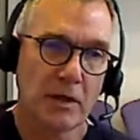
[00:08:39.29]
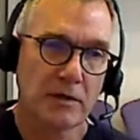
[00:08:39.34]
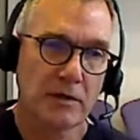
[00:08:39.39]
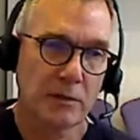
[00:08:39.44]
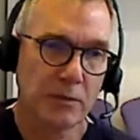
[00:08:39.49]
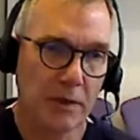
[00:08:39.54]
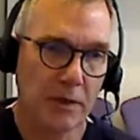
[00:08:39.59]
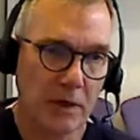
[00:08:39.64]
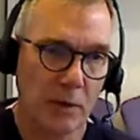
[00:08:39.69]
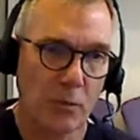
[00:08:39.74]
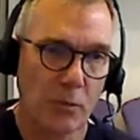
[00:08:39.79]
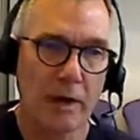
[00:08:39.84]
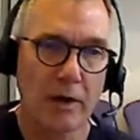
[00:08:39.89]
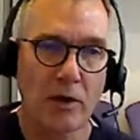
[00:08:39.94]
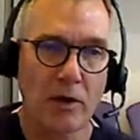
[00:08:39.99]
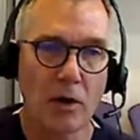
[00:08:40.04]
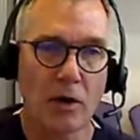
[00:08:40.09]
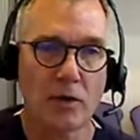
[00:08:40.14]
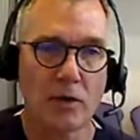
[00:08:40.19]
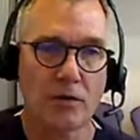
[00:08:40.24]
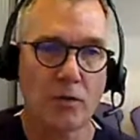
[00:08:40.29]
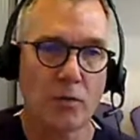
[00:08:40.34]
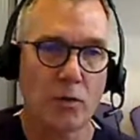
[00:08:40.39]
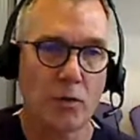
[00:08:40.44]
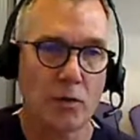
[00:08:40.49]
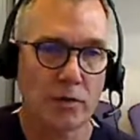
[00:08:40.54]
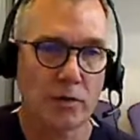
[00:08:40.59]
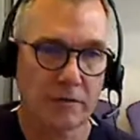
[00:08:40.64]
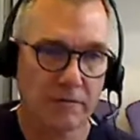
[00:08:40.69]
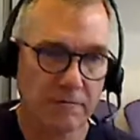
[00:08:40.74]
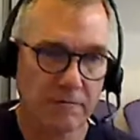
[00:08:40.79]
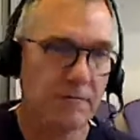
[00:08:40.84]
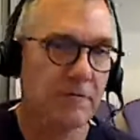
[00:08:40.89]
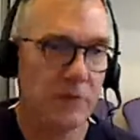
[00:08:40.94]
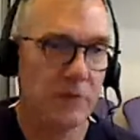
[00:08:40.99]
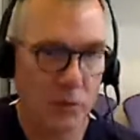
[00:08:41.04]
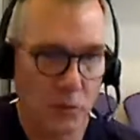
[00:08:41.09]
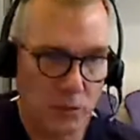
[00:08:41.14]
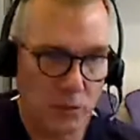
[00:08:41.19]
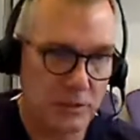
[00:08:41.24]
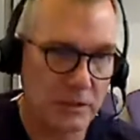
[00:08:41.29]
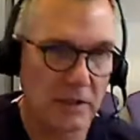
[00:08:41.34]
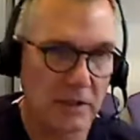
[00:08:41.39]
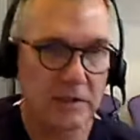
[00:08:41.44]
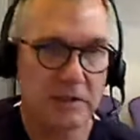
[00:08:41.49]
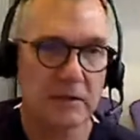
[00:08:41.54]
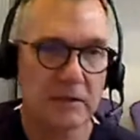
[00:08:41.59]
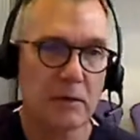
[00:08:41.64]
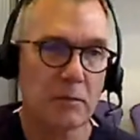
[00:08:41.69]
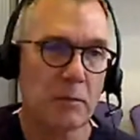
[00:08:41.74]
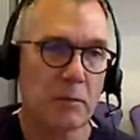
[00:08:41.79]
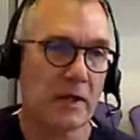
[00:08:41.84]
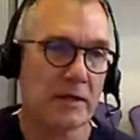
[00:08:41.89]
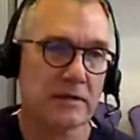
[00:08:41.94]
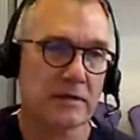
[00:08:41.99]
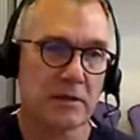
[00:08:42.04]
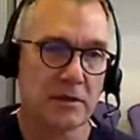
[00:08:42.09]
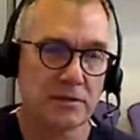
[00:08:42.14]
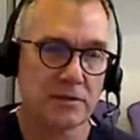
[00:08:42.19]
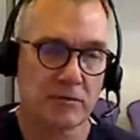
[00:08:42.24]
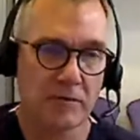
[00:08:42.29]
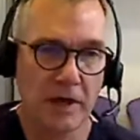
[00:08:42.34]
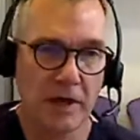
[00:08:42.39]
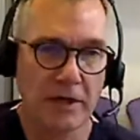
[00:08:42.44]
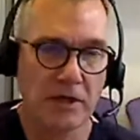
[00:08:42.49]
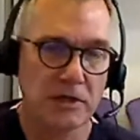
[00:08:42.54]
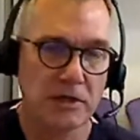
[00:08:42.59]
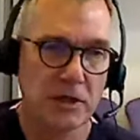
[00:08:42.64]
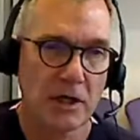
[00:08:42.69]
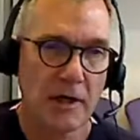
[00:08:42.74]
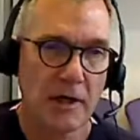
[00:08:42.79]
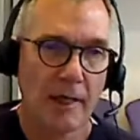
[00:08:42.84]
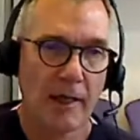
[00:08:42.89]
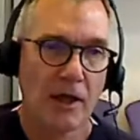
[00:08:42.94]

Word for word: depending where you are in the world, at 50 or 60 plus years of age,